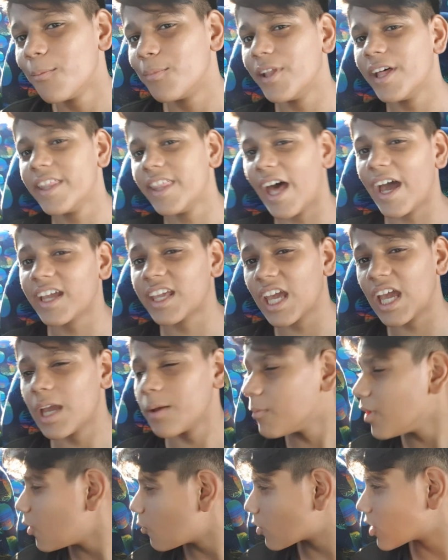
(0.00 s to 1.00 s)
play that
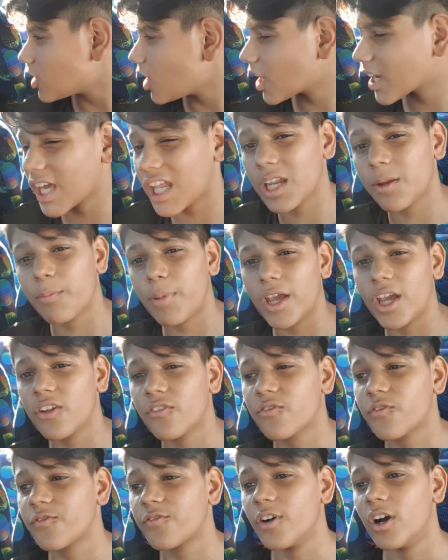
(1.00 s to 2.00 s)
game. We're not getting paid
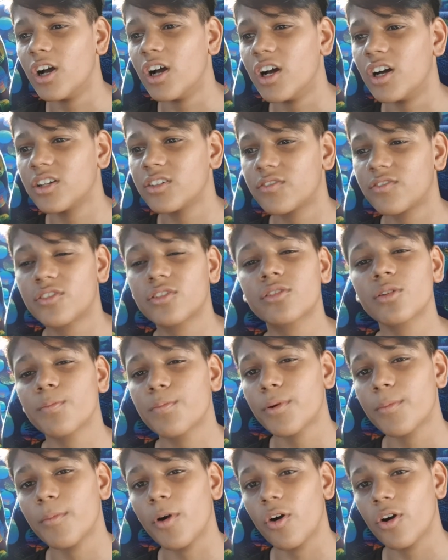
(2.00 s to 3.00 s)
uh, to
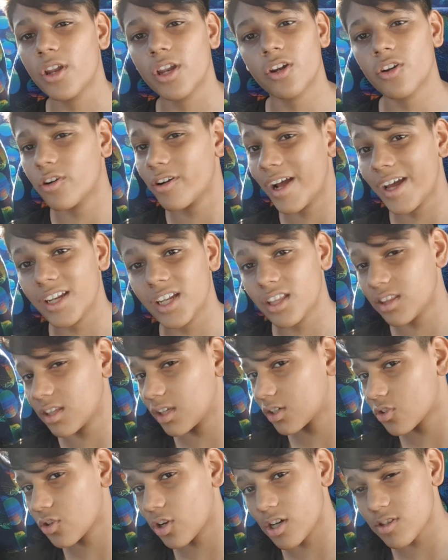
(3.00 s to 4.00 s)
promote it or
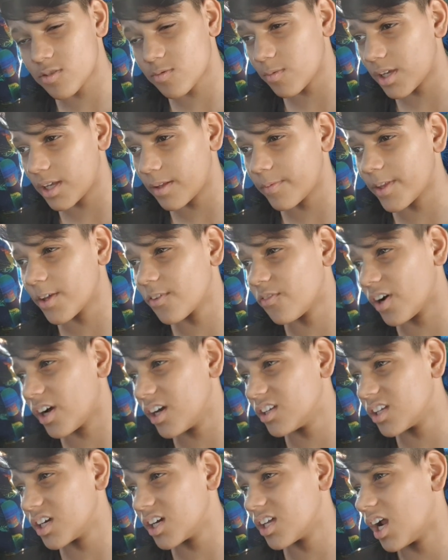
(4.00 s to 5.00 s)
anything. Trust me. If
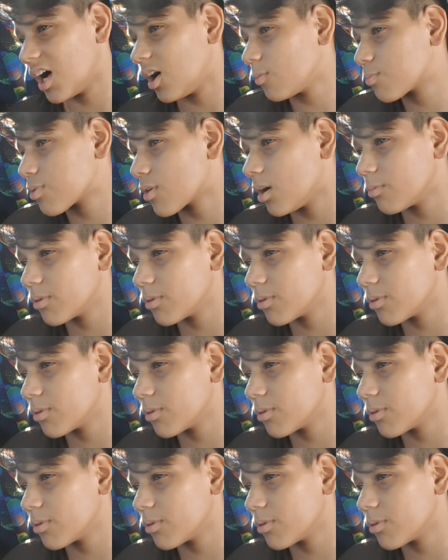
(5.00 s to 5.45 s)
I did, I'll probably